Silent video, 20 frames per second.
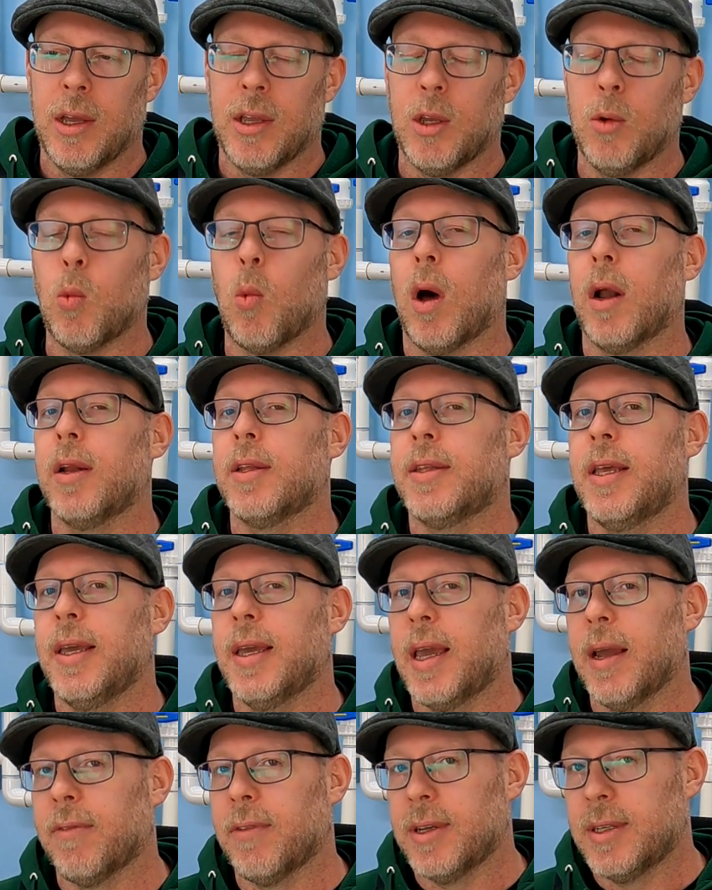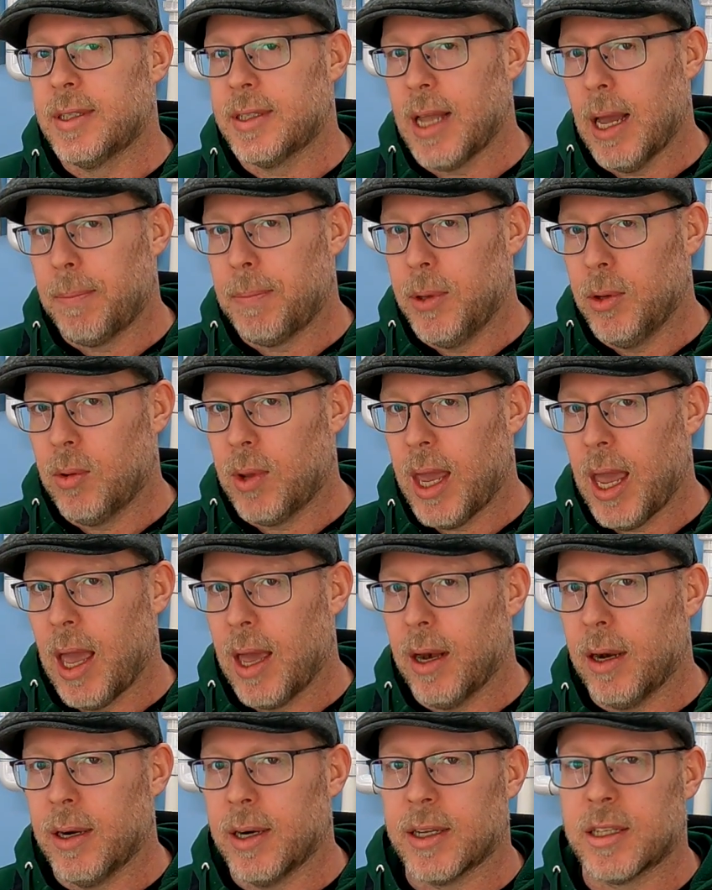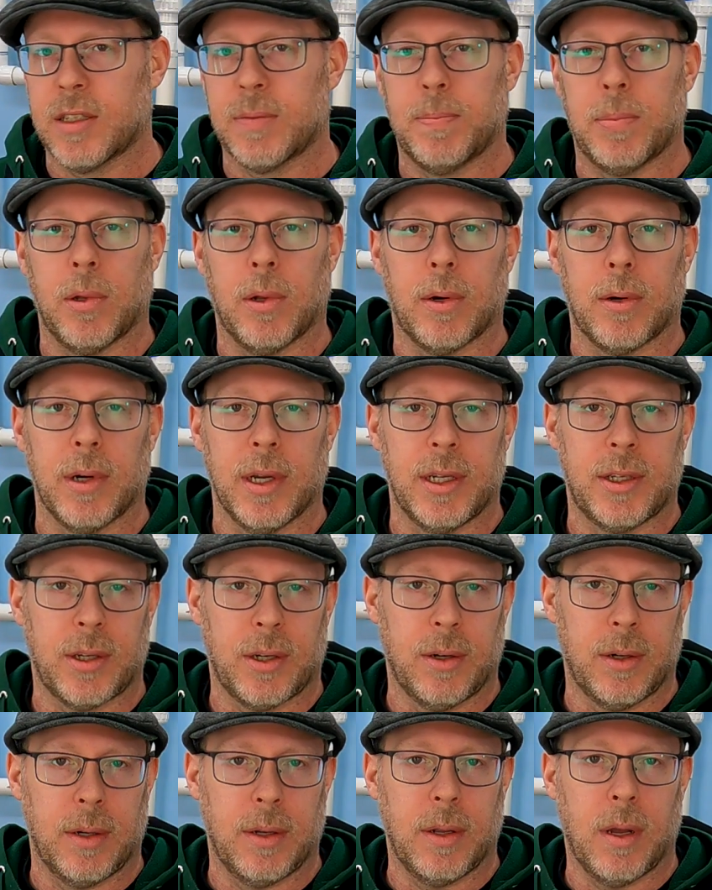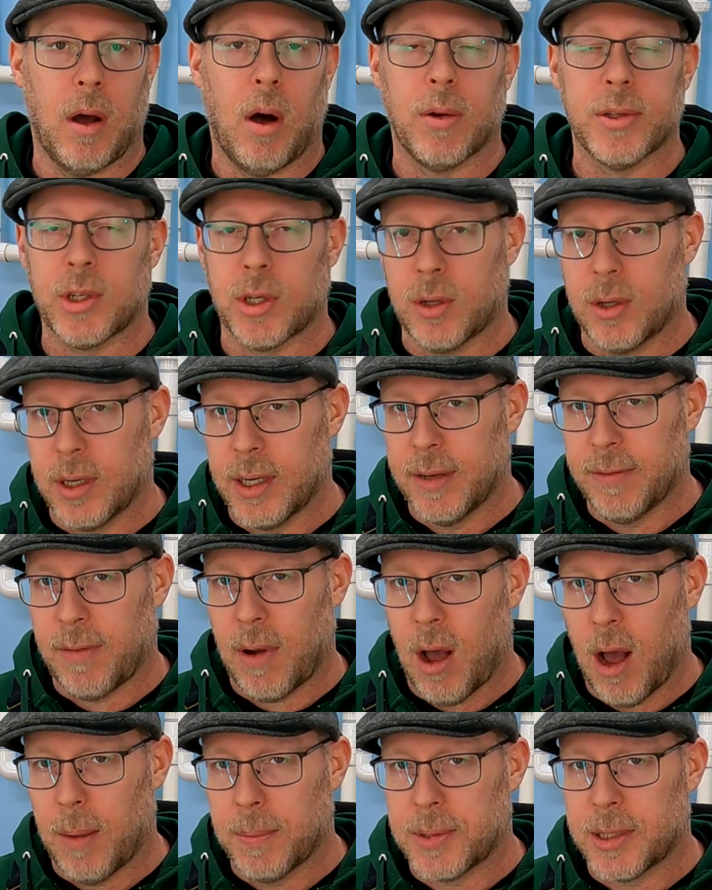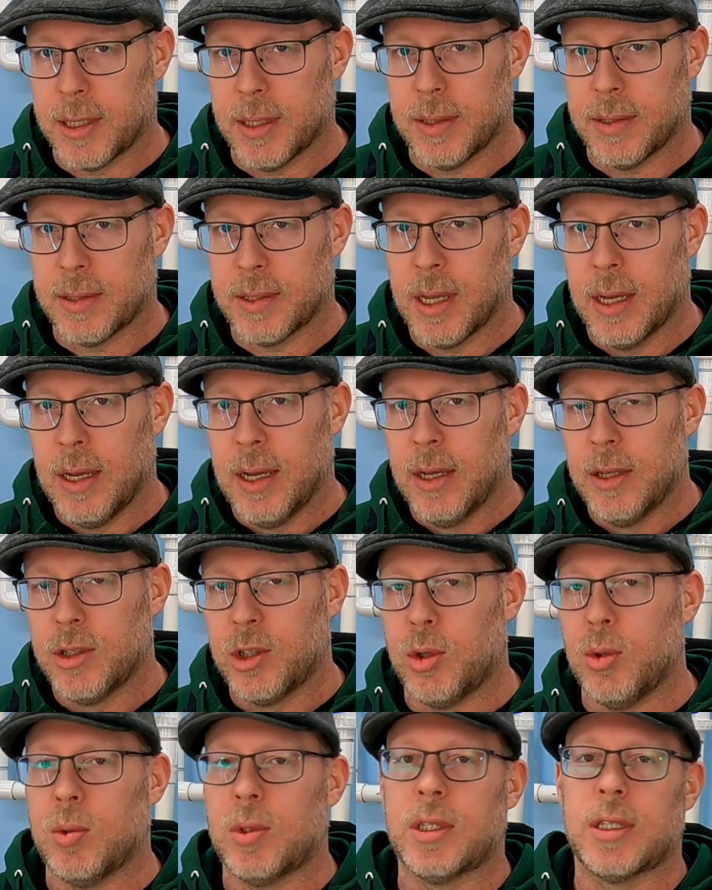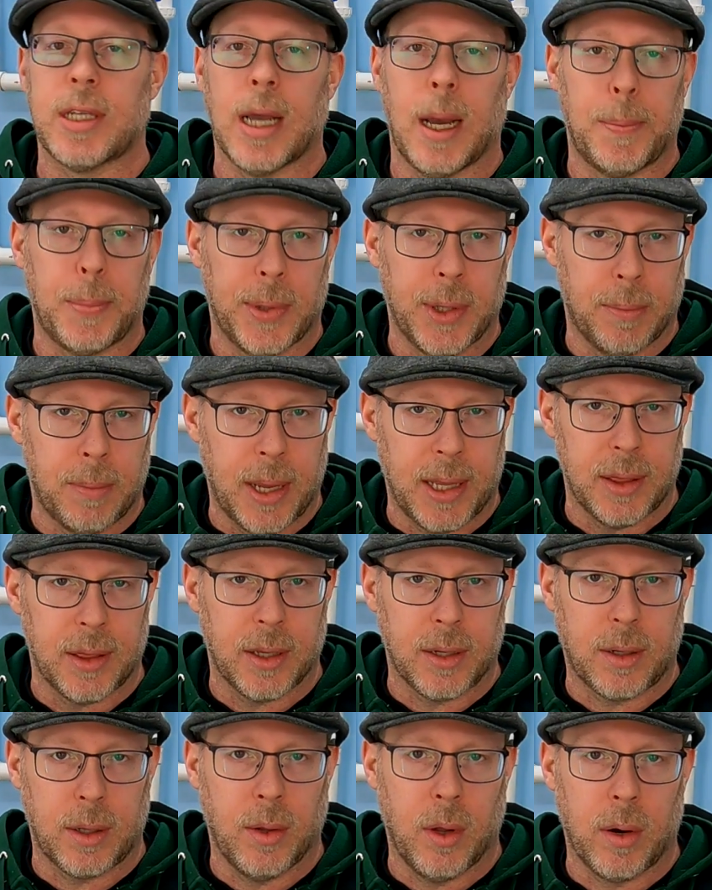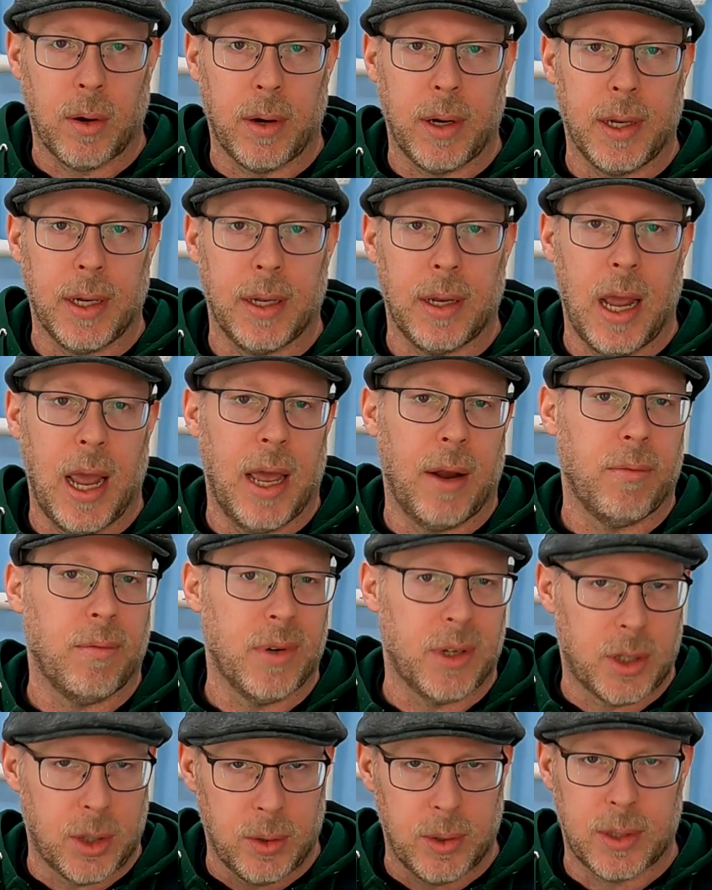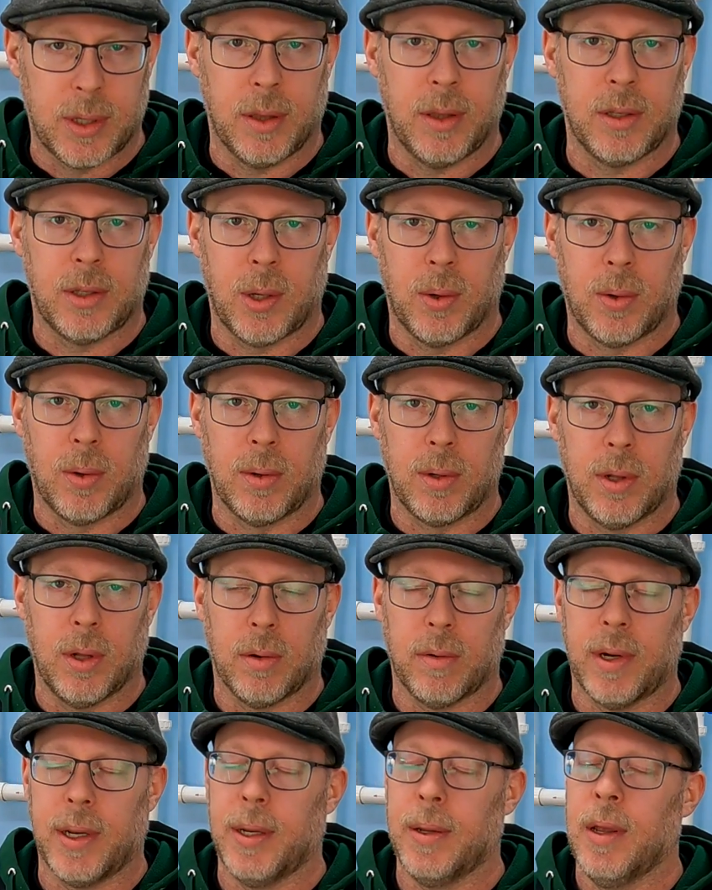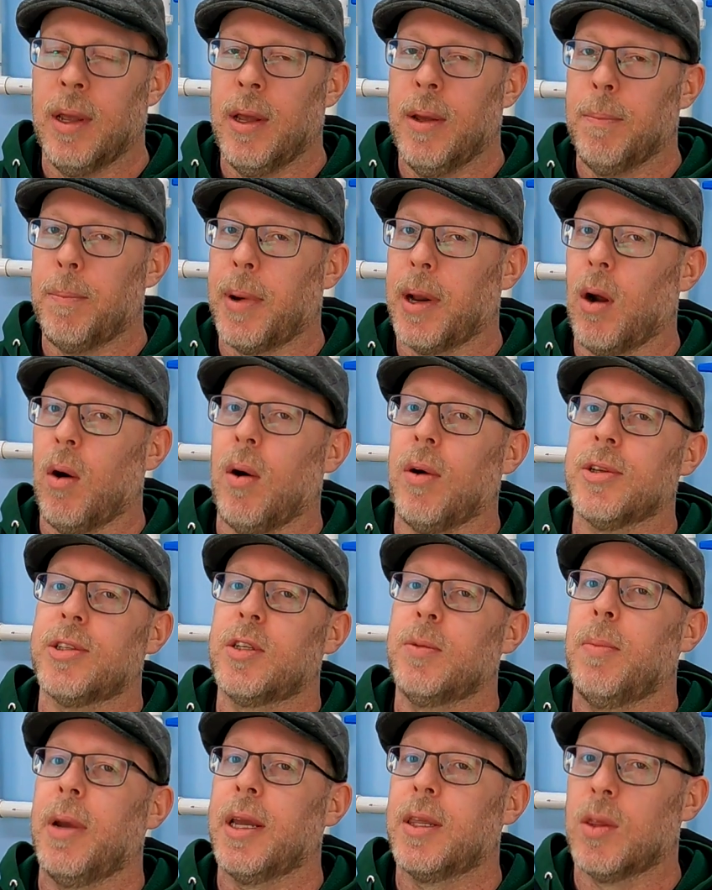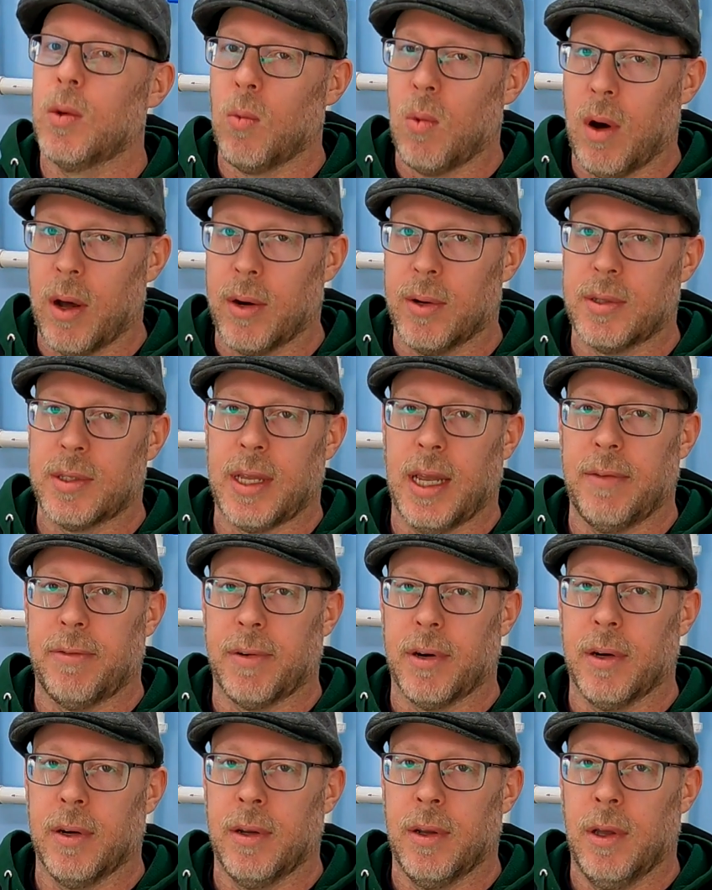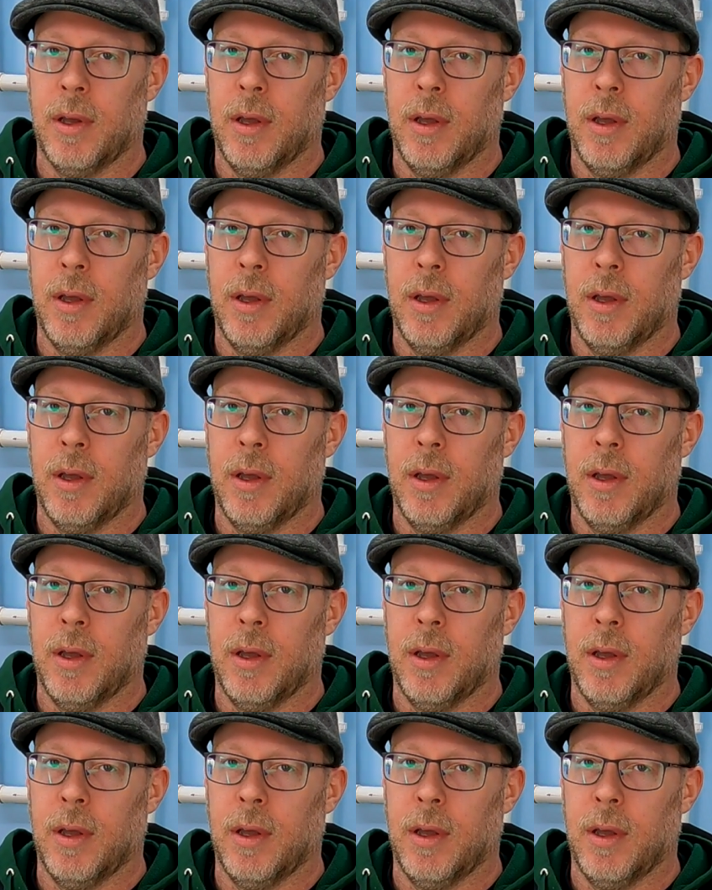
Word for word: You want to take every step you can and explore alternative options to supplement the chlorine and reduce on the total chlorine, but also make the water safer.